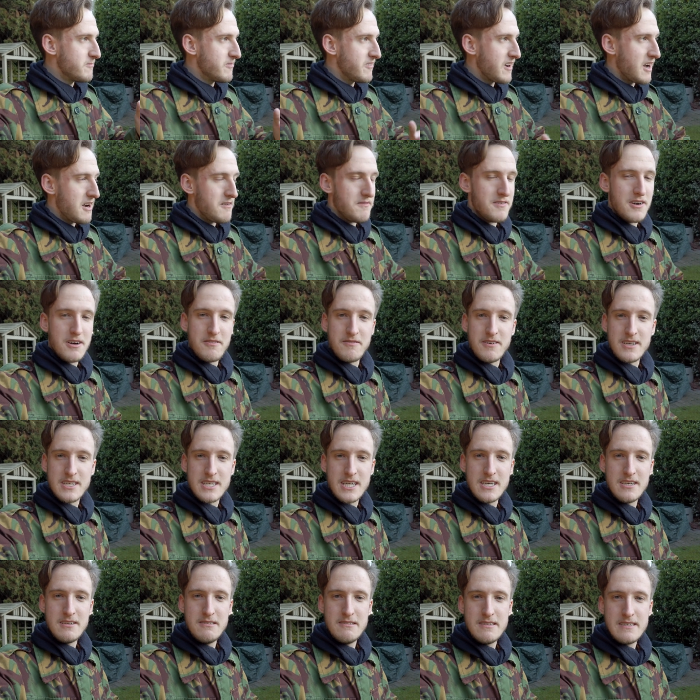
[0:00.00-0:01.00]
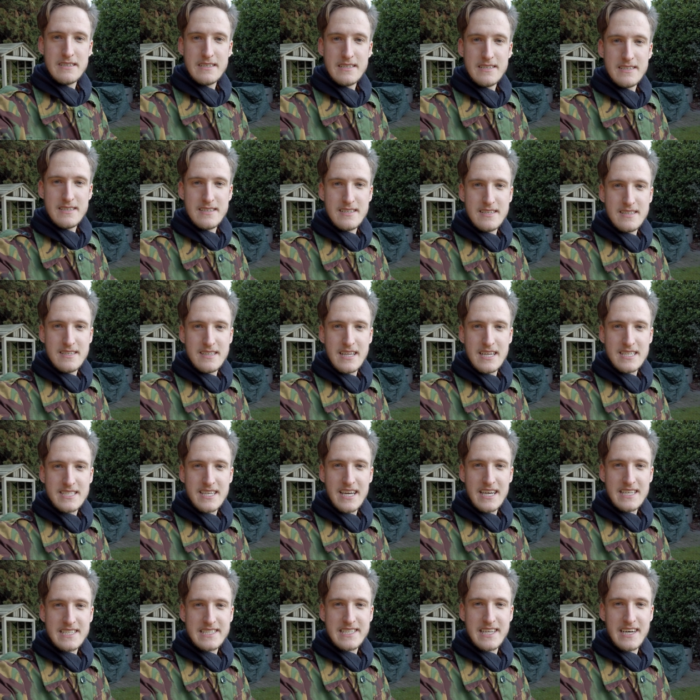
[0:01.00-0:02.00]
without further ado,
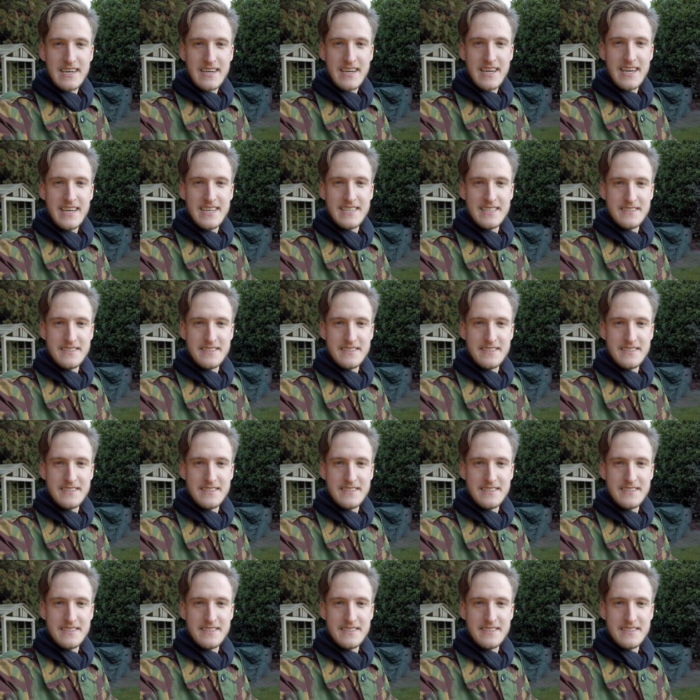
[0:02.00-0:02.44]
let's get stuck